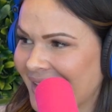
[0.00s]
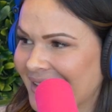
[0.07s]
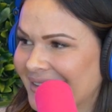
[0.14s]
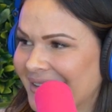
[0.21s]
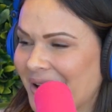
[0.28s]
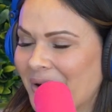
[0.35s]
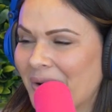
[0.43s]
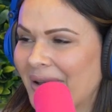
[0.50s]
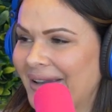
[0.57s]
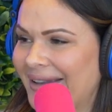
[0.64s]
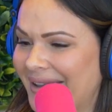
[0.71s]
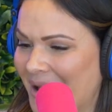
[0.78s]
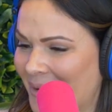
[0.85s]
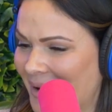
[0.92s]
So
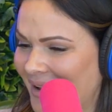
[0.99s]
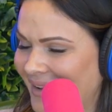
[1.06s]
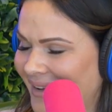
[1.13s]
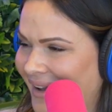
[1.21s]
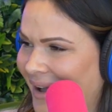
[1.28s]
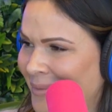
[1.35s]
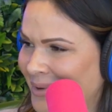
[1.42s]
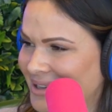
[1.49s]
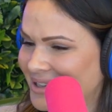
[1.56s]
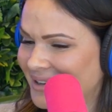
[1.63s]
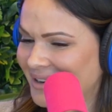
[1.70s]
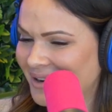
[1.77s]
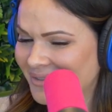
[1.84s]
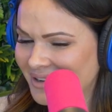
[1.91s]
Noah, I'm going to
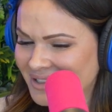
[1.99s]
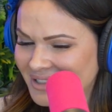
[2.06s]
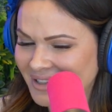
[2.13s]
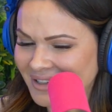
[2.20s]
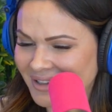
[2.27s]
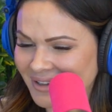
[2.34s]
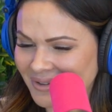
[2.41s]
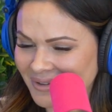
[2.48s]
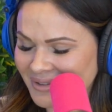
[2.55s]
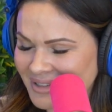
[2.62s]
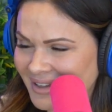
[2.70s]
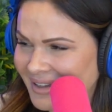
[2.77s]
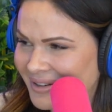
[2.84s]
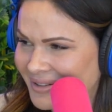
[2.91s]
turn it over to you
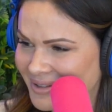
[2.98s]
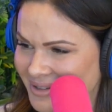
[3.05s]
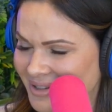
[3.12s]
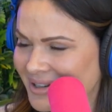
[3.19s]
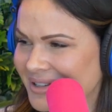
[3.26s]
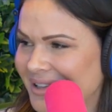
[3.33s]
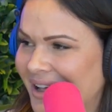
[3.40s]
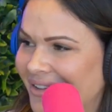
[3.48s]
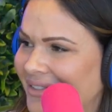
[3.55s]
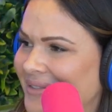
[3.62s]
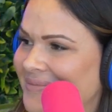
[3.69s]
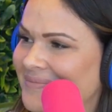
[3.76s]
to introduce yourself.